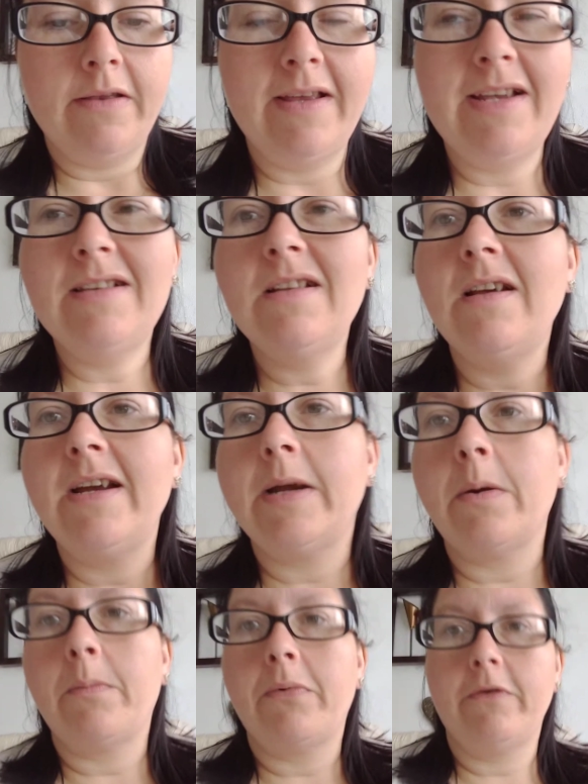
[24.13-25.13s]
these are like
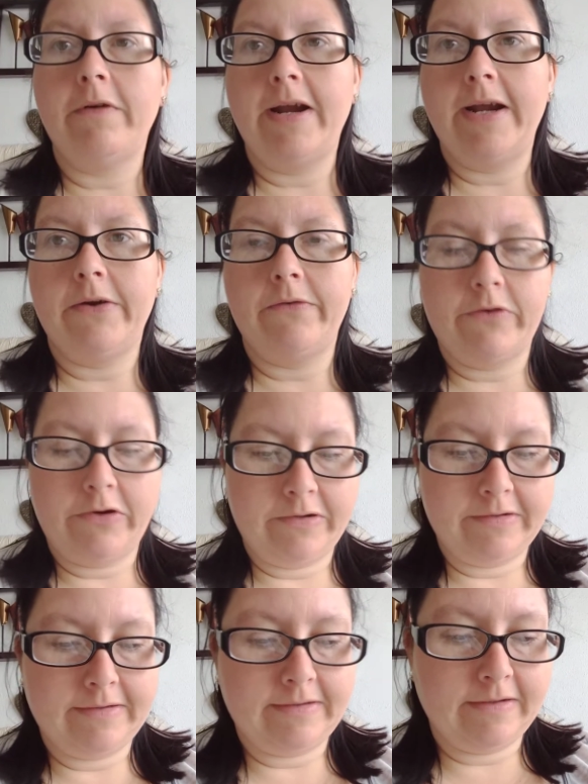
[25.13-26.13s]
prayer
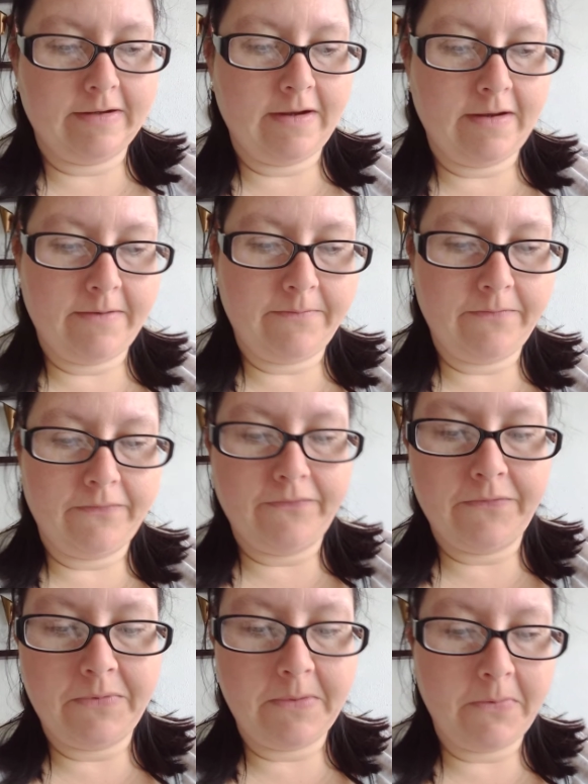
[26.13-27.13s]
quotes
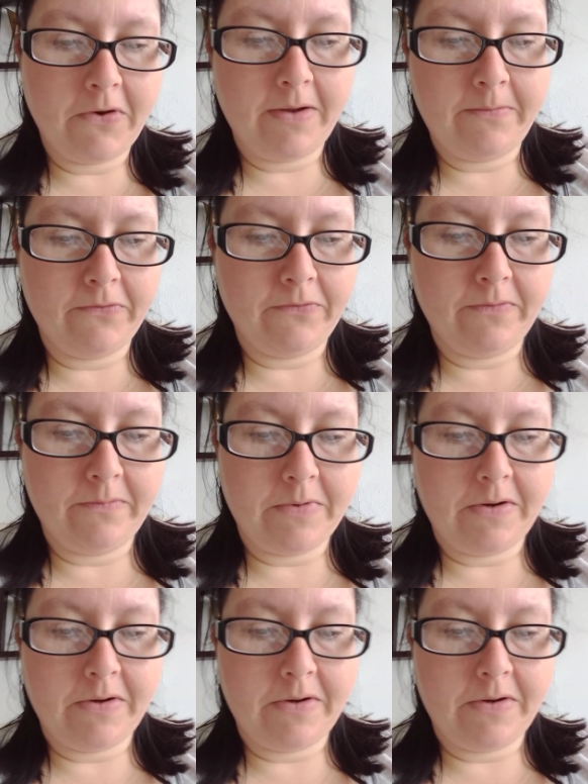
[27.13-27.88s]
from the Bible.